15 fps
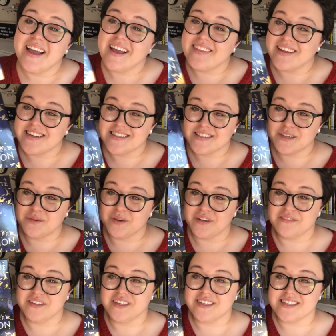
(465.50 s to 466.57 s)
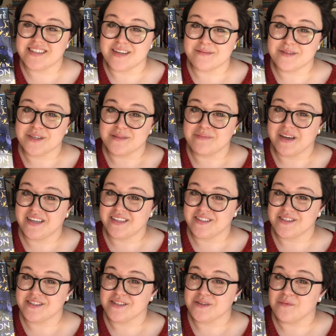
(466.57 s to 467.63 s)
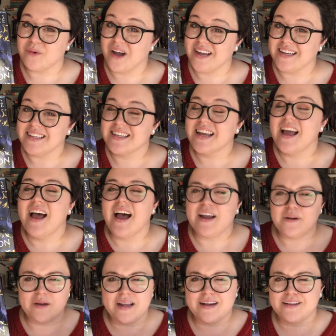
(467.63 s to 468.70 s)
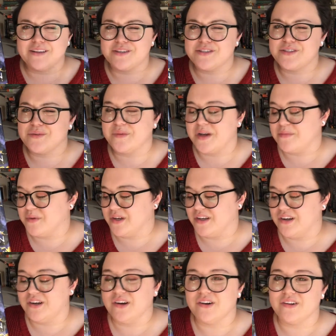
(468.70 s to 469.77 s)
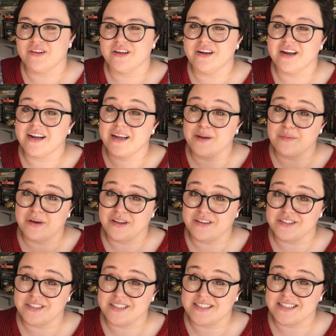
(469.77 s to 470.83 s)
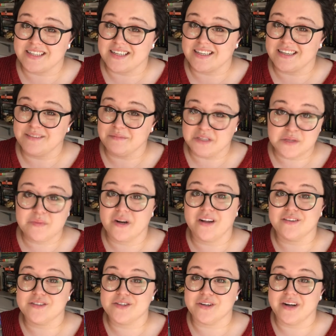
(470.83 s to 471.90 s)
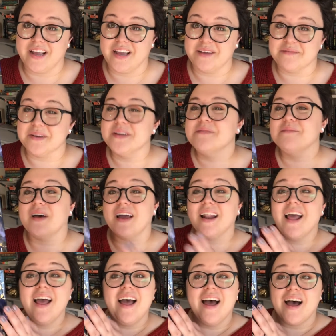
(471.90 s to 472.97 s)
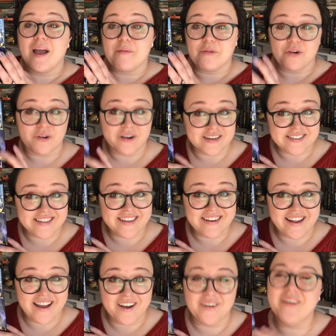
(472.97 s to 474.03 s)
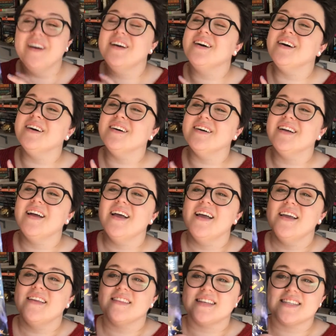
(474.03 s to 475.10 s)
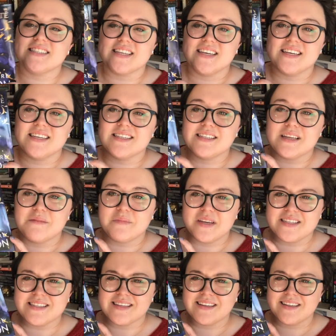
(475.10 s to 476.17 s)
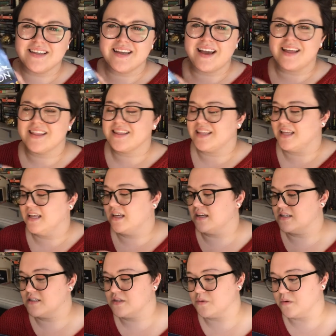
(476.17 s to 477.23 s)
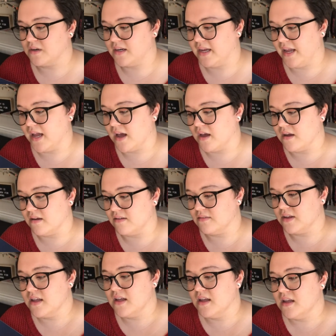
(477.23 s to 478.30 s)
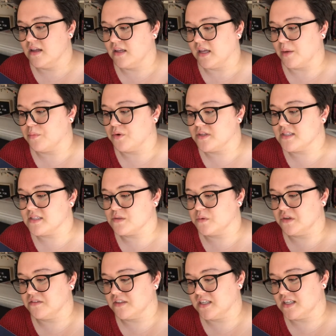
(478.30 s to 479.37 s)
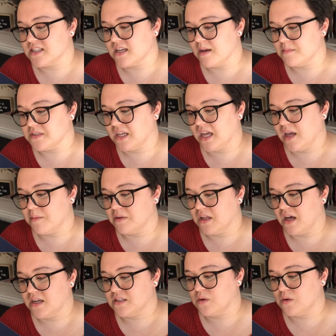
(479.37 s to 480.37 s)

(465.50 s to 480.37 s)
and that is The Guinevere Deception by Kirsten White. I know I had a Kirsten White book in here earlier, and I apologize that I mispronounced her name, but I'm correcting it now. This is basically, I think, a story of, yeah, Princess Guinevere has come to Camelot